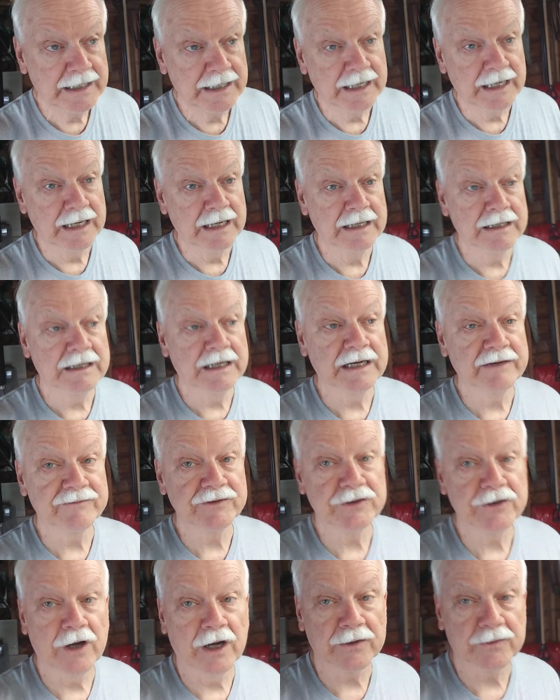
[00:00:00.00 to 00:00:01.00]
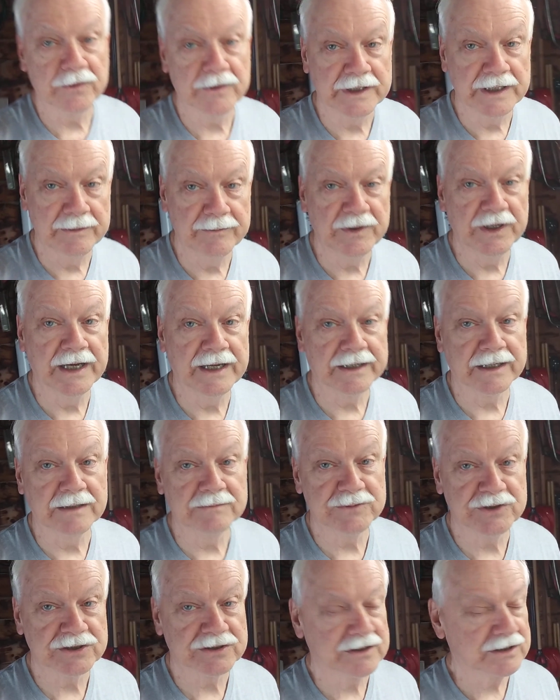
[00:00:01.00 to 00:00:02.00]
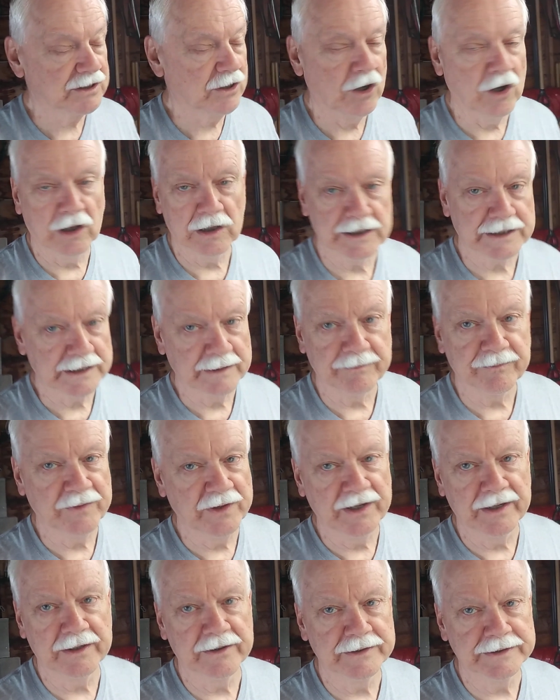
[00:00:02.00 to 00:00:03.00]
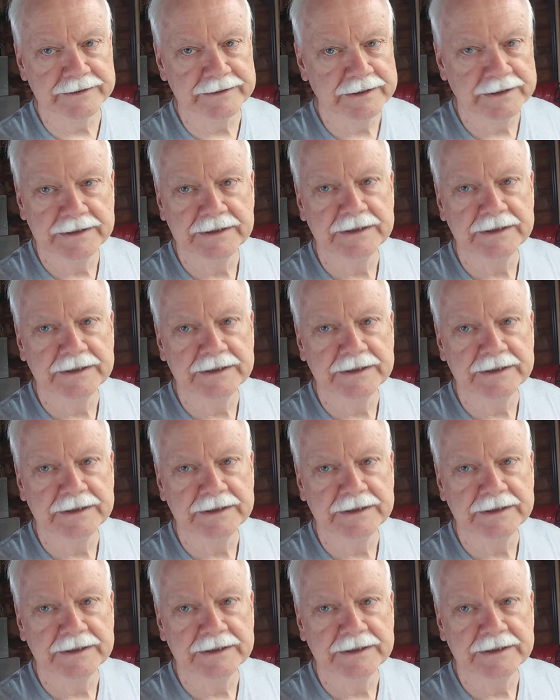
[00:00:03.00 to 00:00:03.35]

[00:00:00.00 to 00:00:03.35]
I haven't talked with them yet. I'm just going to haul it up there and